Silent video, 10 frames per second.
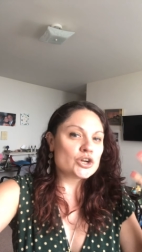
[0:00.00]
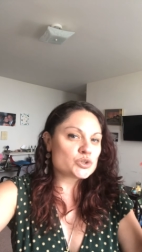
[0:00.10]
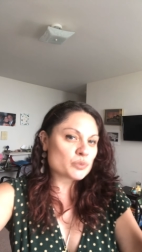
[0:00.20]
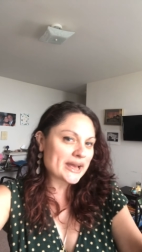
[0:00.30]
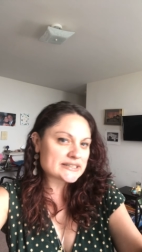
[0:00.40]

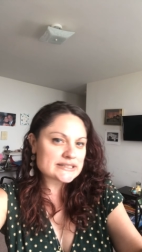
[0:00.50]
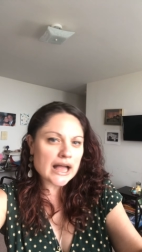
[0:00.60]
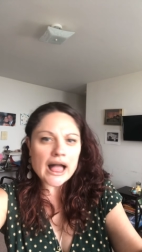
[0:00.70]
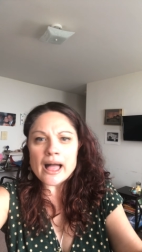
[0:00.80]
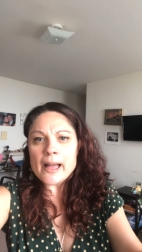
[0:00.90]
dress
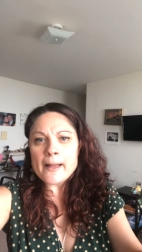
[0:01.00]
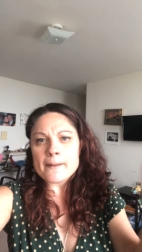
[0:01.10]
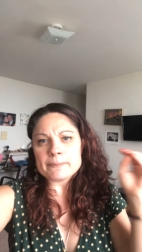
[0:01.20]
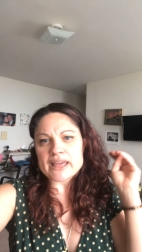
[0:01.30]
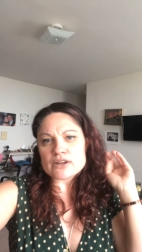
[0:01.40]

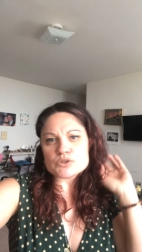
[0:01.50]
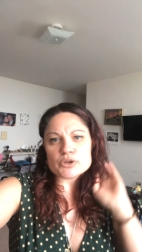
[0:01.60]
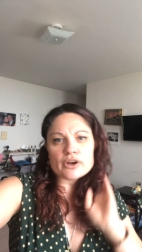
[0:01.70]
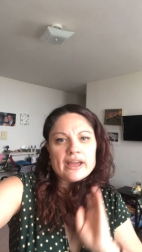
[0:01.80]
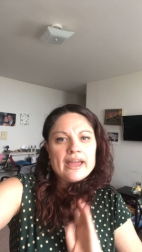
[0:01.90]
up, like do
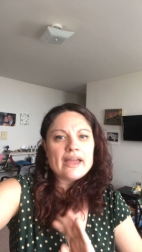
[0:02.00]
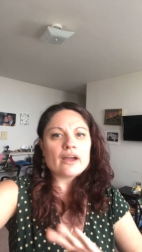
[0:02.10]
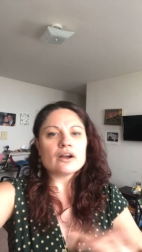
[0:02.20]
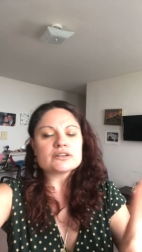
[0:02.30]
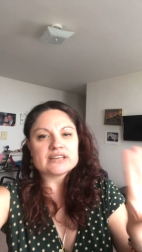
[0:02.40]
your
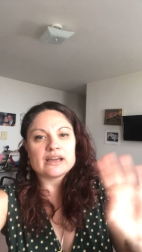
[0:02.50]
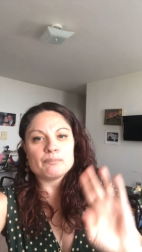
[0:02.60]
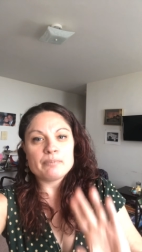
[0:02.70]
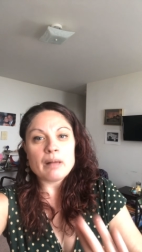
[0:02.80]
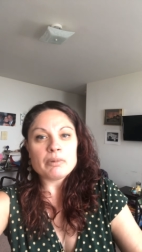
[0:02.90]
hair, take a
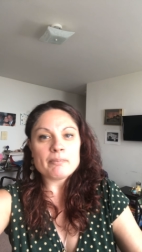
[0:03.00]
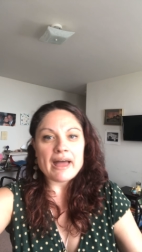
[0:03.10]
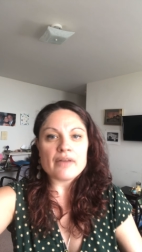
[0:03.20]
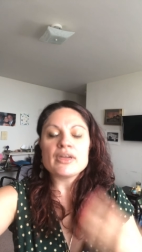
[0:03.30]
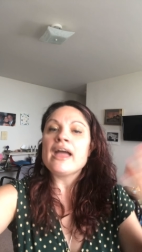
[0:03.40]
bubble
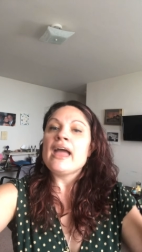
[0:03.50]
bath.